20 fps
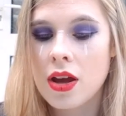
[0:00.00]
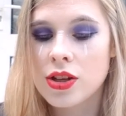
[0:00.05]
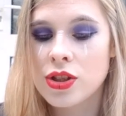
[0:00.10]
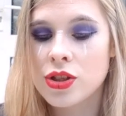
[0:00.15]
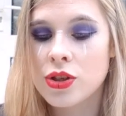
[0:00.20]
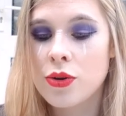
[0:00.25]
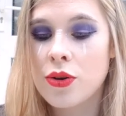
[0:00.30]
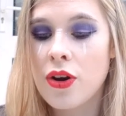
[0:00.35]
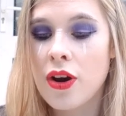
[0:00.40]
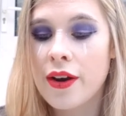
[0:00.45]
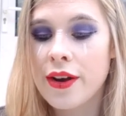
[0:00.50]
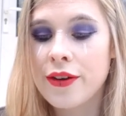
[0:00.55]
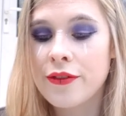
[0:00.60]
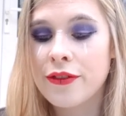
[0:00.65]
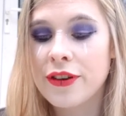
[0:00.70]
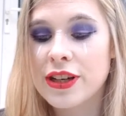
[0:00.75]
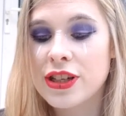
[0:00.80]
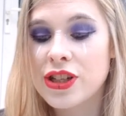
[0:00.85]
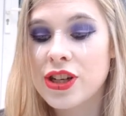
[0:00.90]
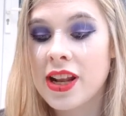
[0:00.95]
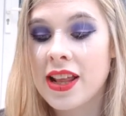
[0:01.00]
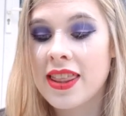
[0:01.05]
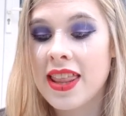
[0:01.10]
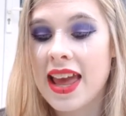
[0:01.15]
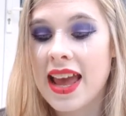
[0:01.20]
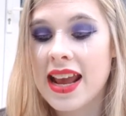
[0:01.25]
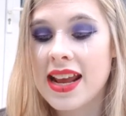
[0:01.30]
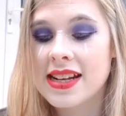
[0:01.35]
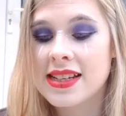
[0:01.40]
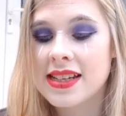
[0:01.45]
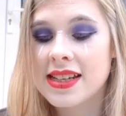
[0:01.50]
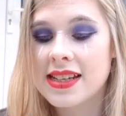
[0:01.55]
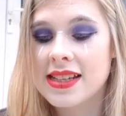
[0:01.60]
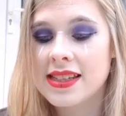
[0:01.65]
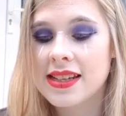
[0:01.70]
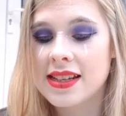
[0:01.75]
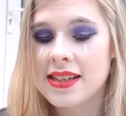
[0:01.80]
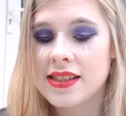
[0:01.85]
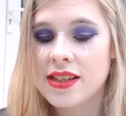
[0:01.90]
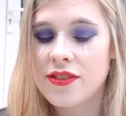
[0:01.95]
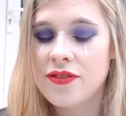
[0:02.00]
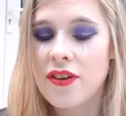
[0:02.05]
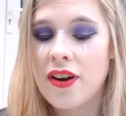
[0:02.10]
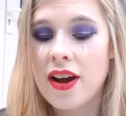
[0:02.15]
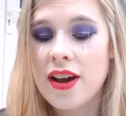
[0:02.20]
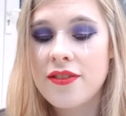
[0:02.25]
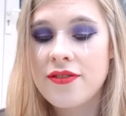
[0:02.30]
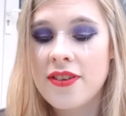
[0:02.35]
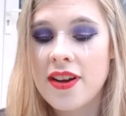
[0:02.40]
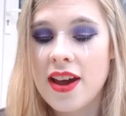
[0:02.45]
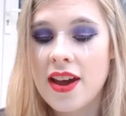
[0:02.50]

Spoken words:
to Guy and Richard at the 1865 for